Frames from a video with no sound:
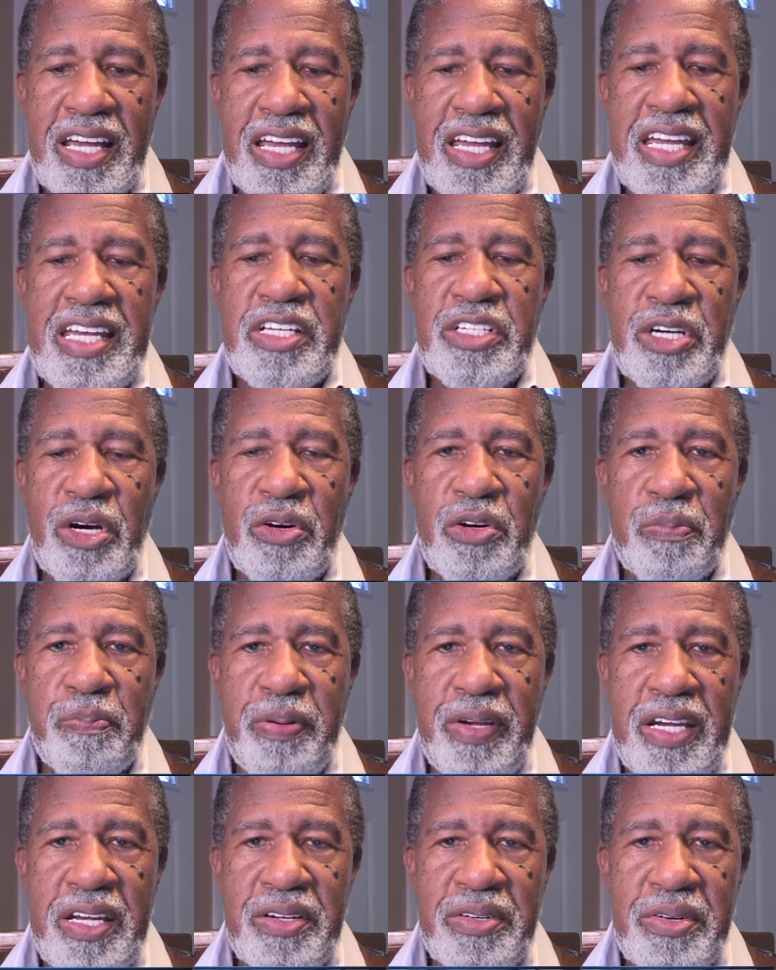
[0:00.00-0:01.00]
he told
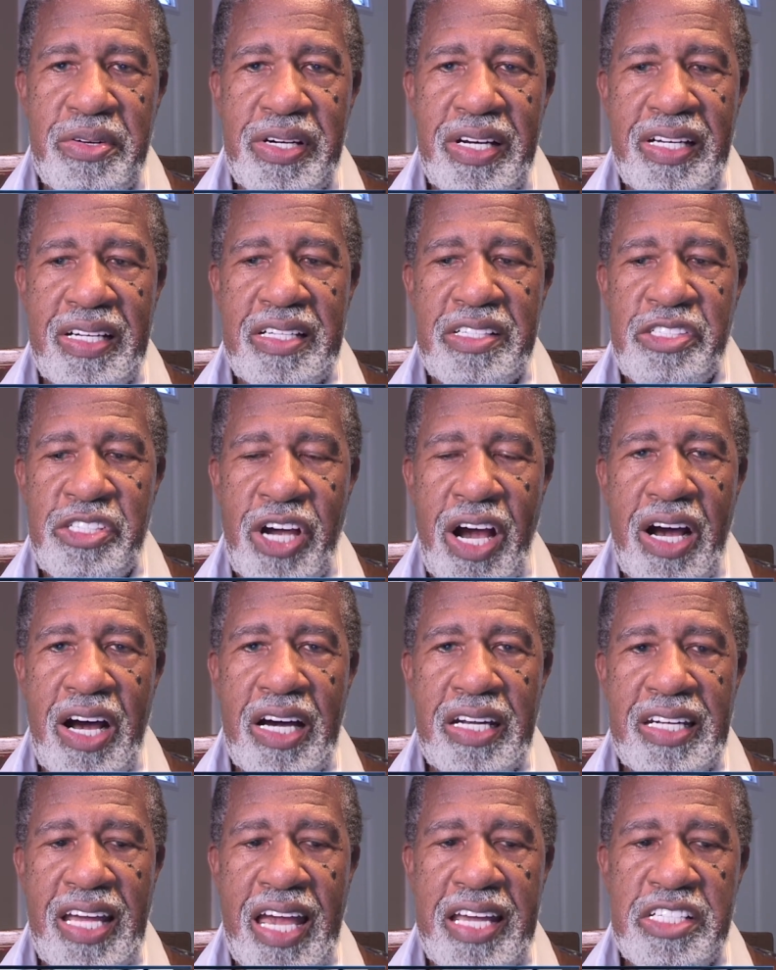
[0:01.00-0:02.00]
Peter,
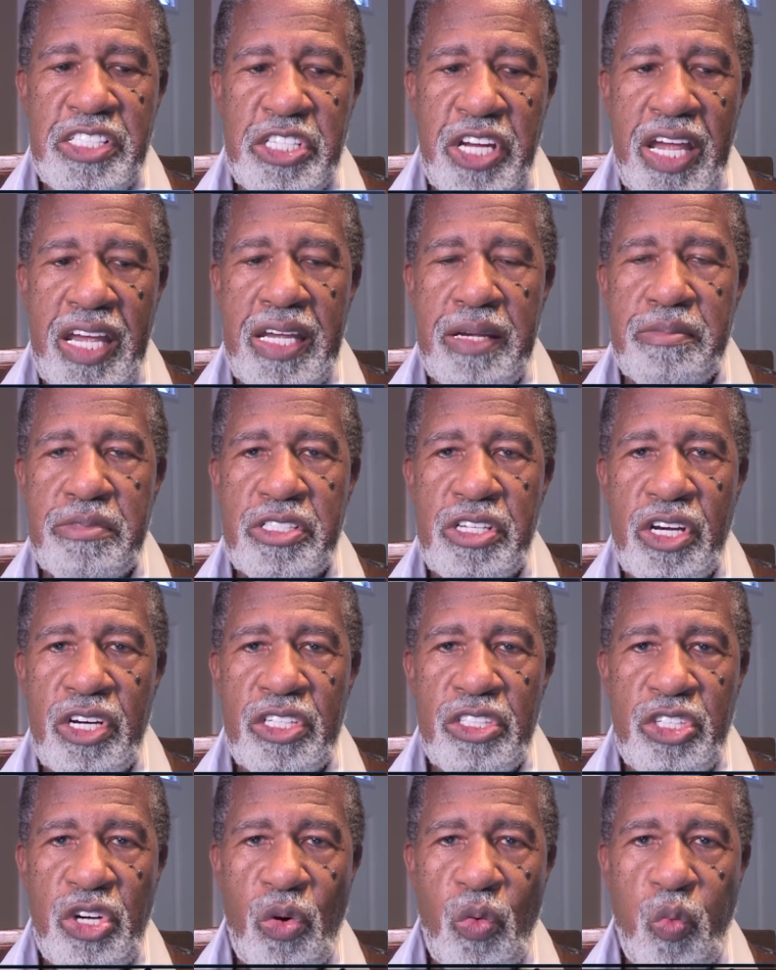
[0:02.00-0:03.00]
John, and James
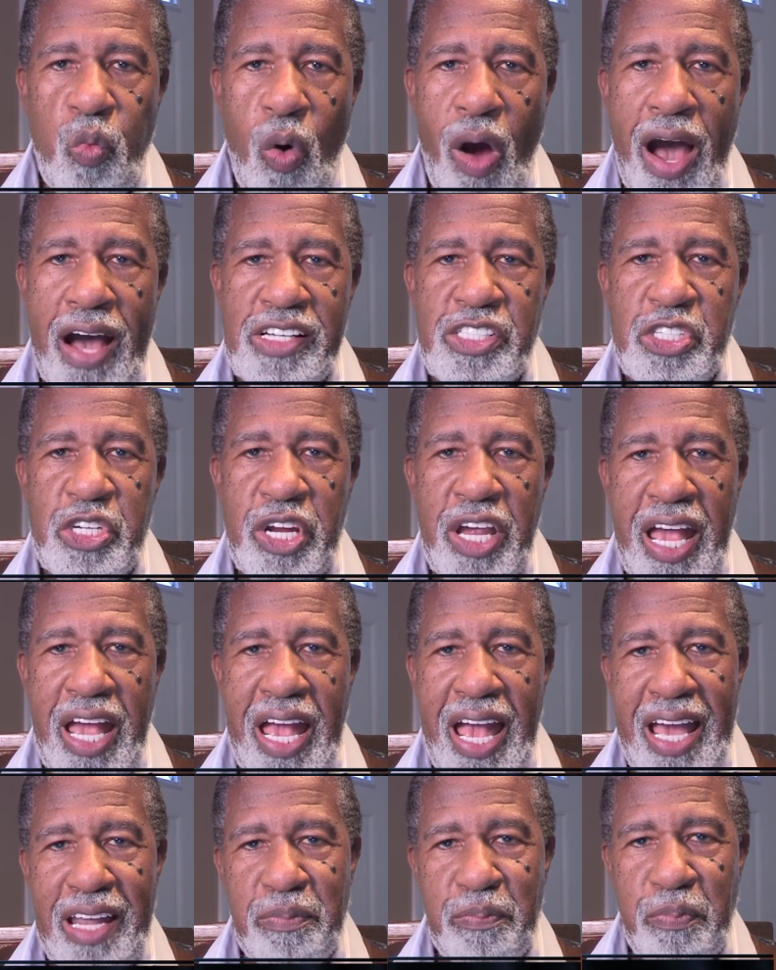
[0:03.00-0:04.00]
to watch
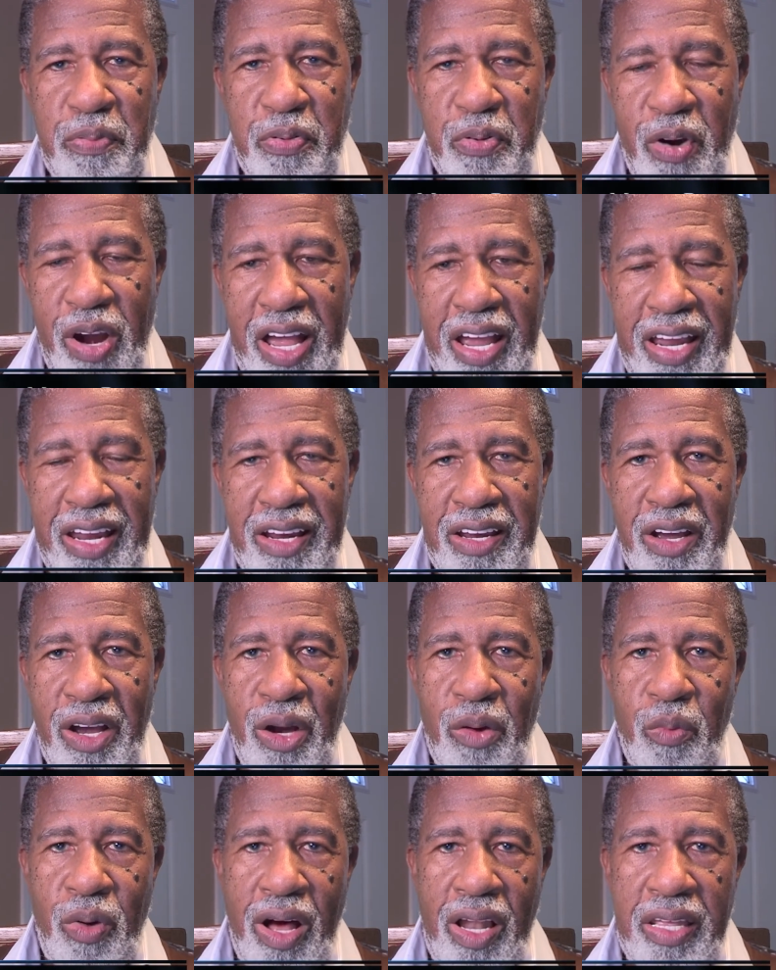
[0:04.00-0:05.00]
and pray
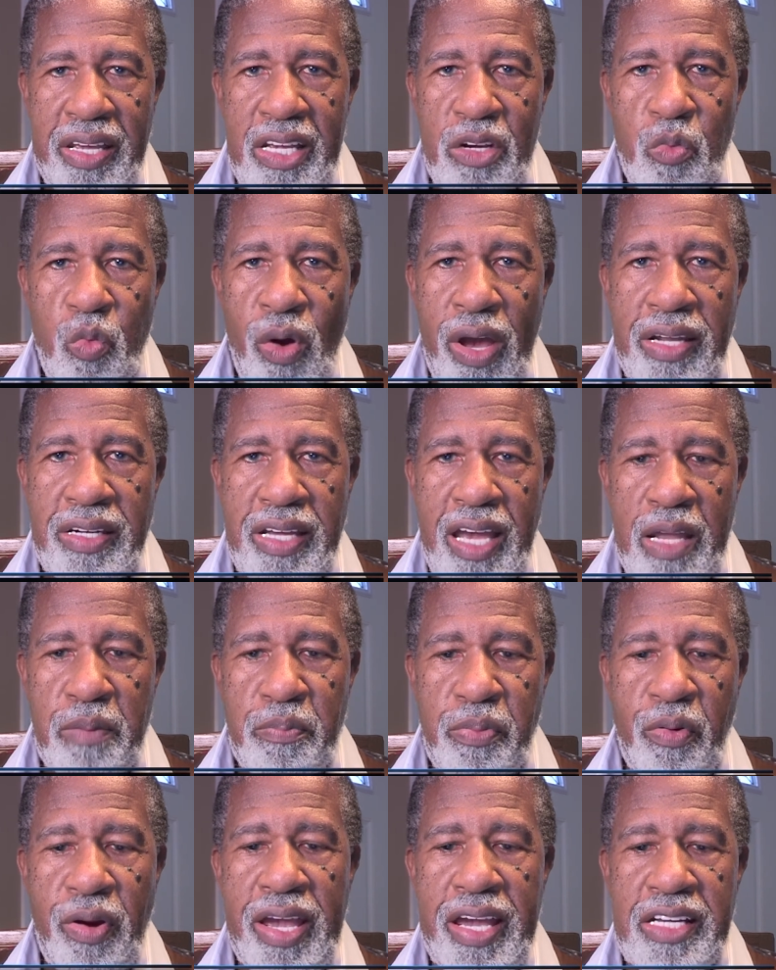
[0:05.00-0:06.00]
while he went and
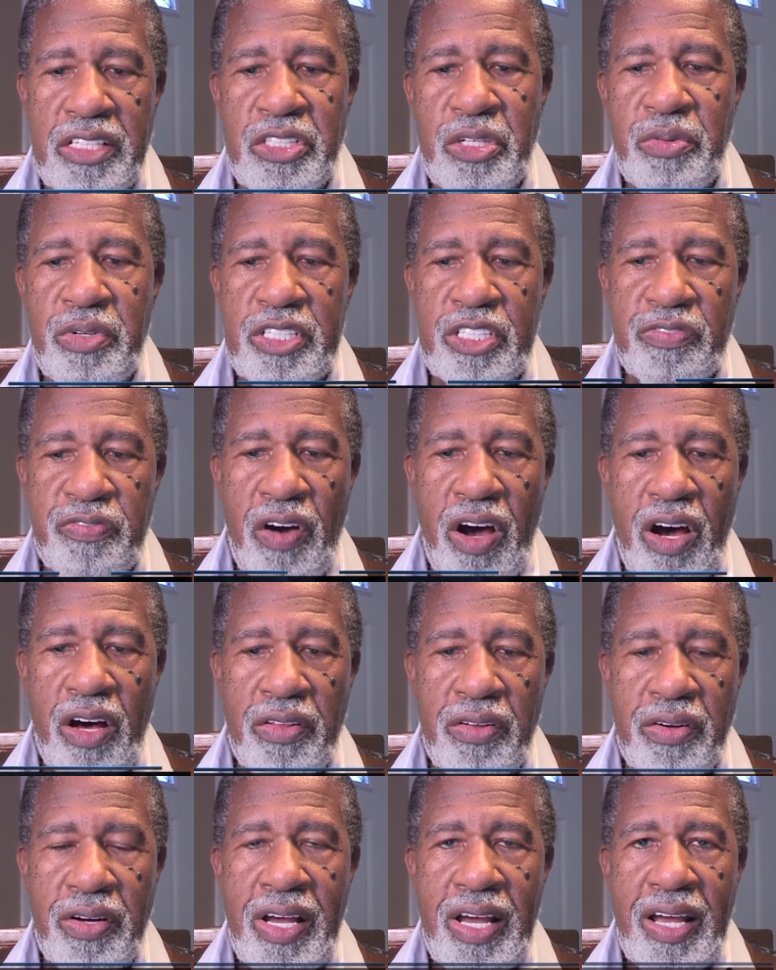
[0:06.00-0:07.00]
prayed to his
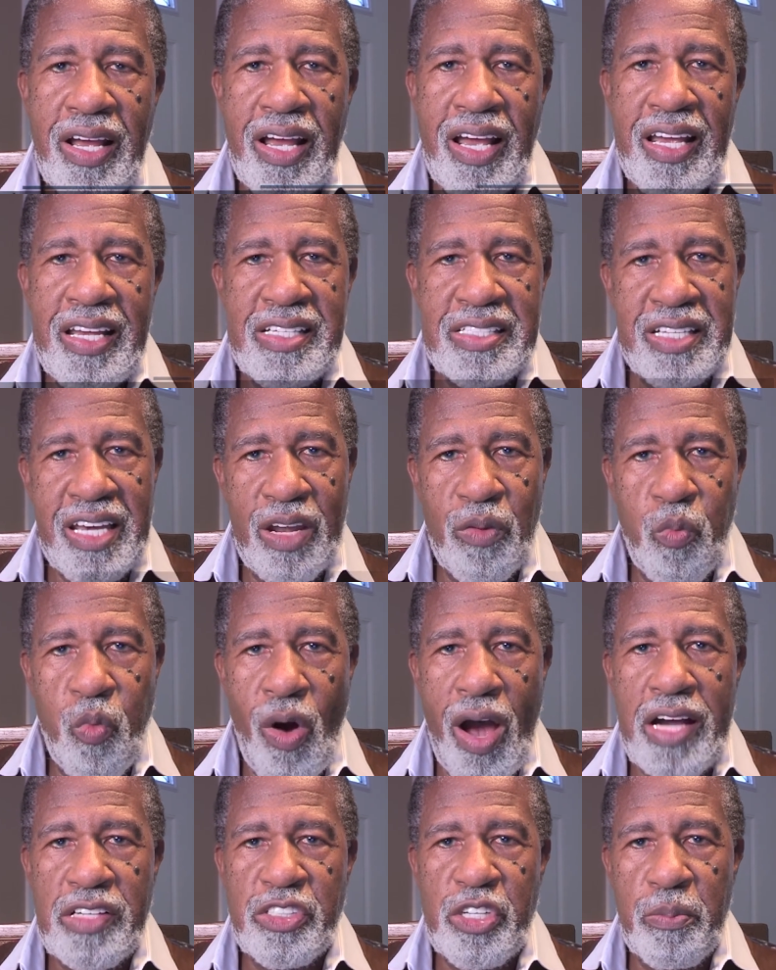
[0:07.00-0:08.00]
Father. He said,
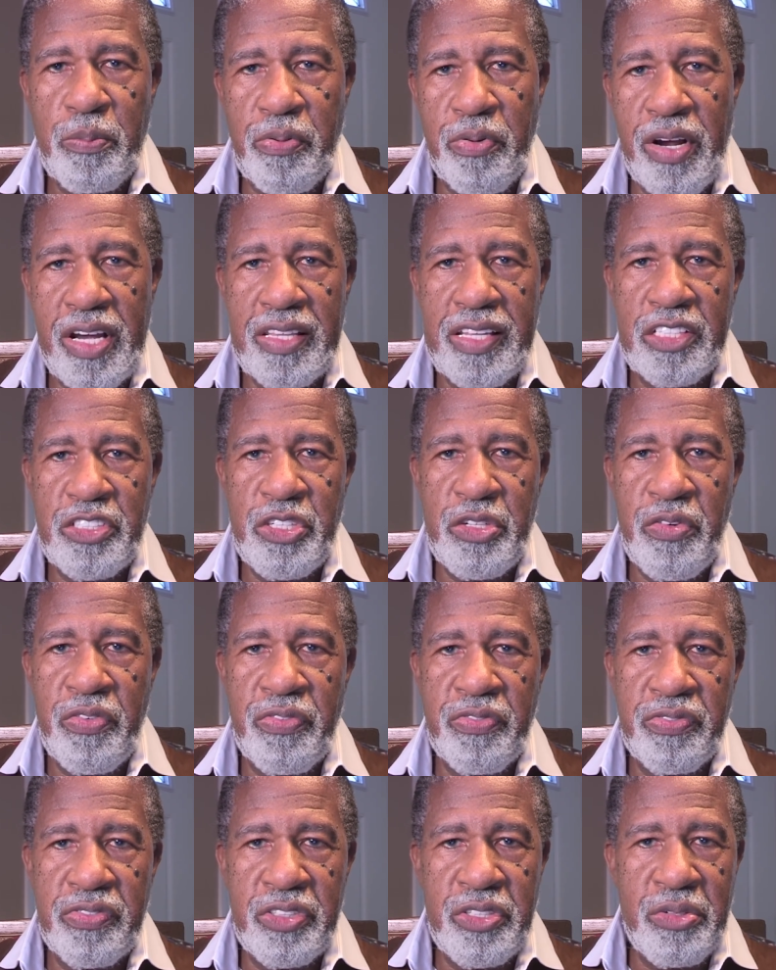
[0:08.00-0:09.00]
"Watch and pray that you
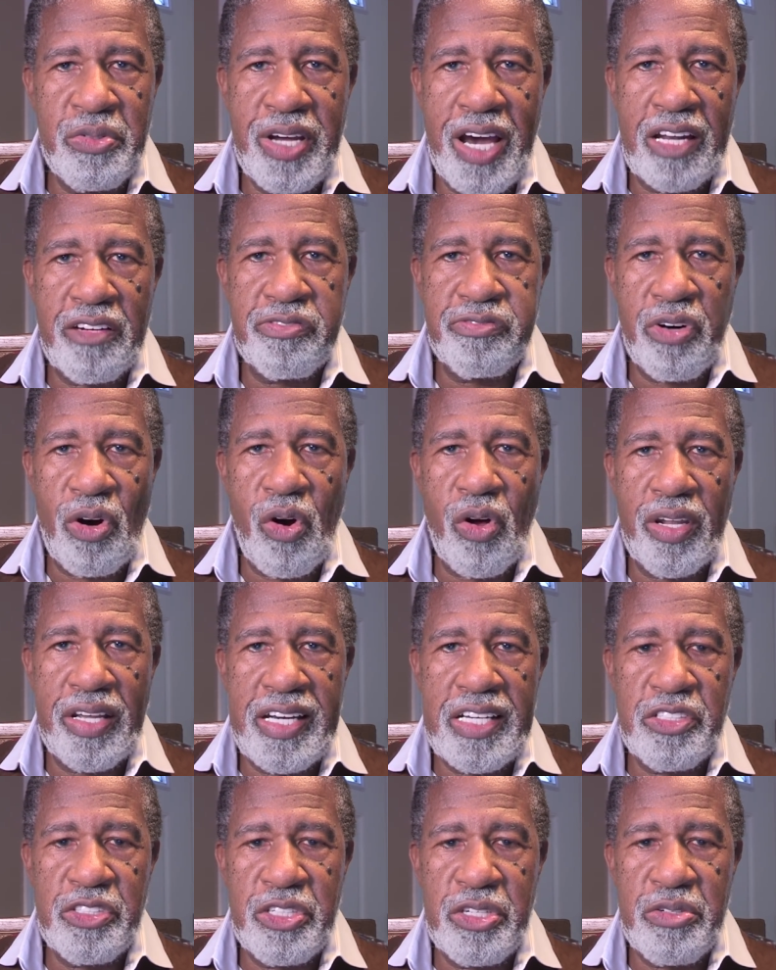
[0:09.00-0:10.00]
do not fall
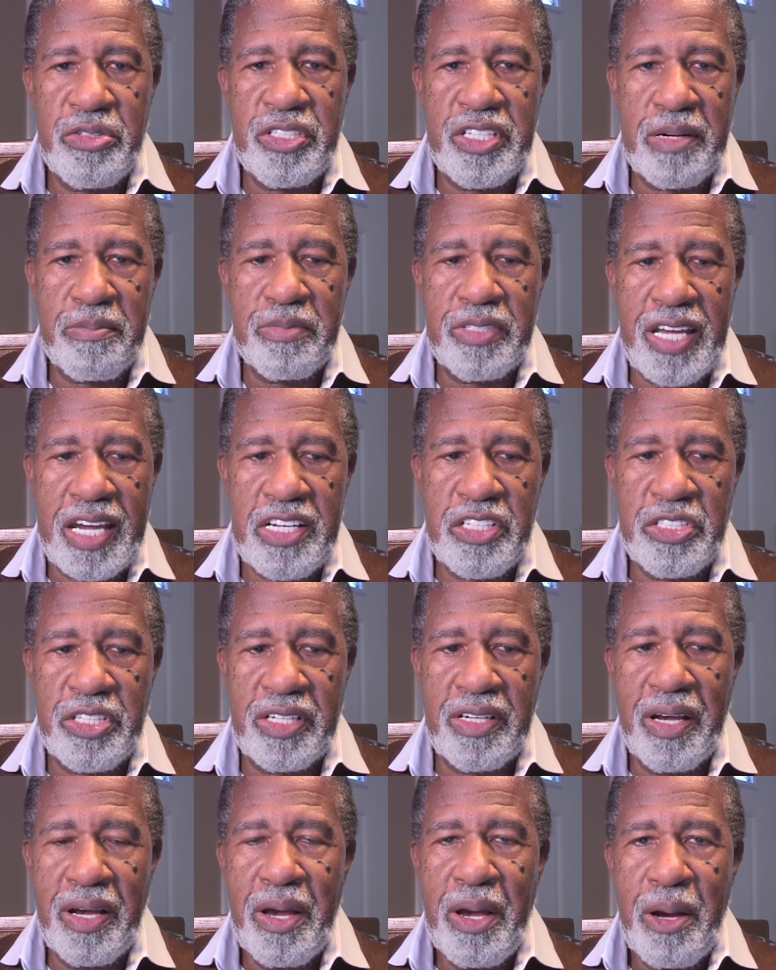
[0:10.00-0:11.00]
into
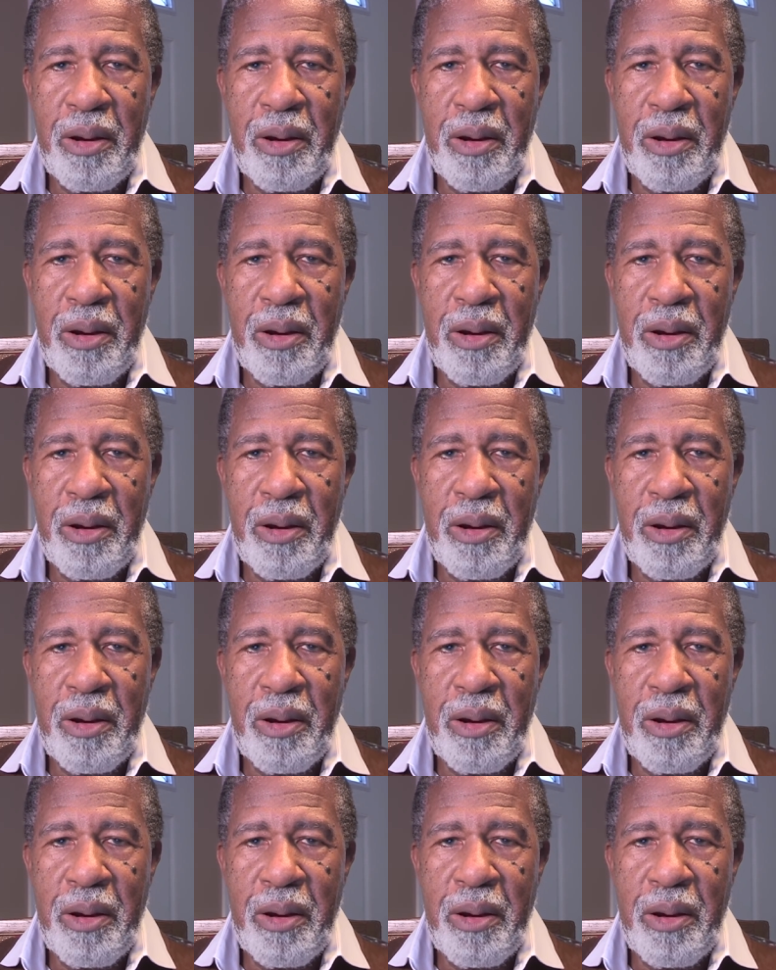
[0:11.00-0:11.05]
temptation."